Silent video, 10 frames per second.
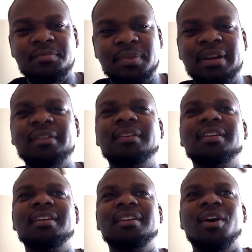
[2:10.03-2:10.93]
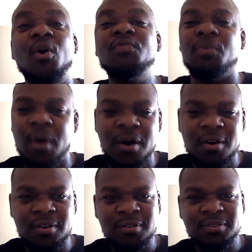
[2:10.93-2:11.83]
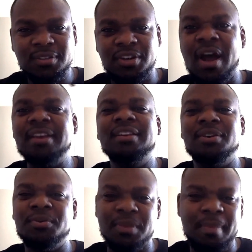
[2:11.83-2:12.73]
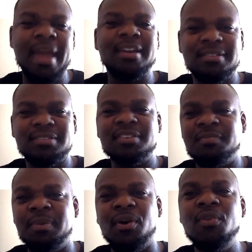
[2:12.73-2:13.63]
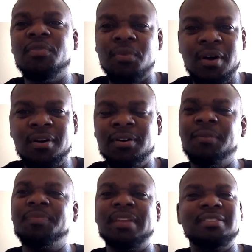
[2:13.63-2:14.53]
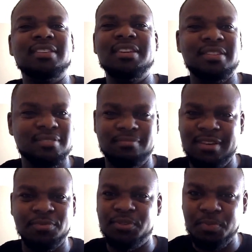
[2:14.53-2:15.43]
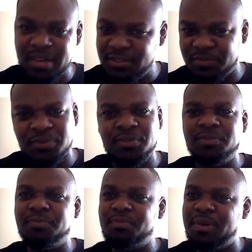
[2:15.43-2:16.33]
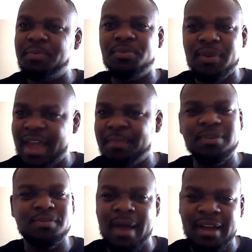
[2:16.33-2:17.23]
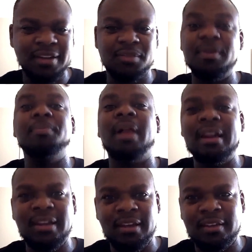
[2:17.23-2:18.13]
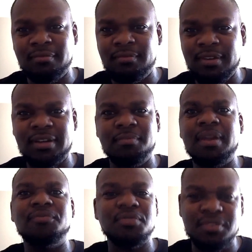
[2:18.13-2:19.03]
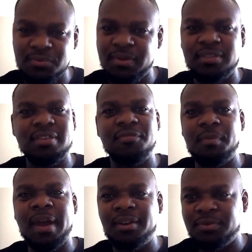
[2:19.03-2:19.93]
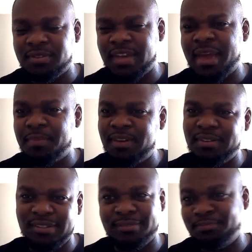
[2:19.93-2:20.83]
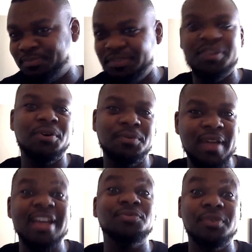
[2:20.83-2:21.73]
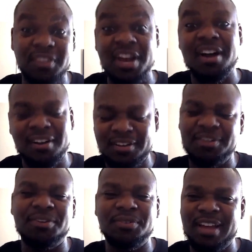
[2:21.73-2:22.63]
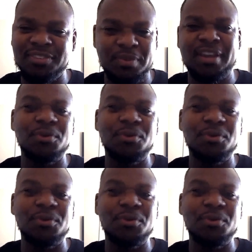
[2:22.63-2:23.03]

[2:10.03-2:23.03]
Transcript: but overall, you know, I didn't know the back end stuff, but overall, it was peaceful. People were happy, smiling. The people I did make friends with, everybody was happy. You know, as we're young, you know, as we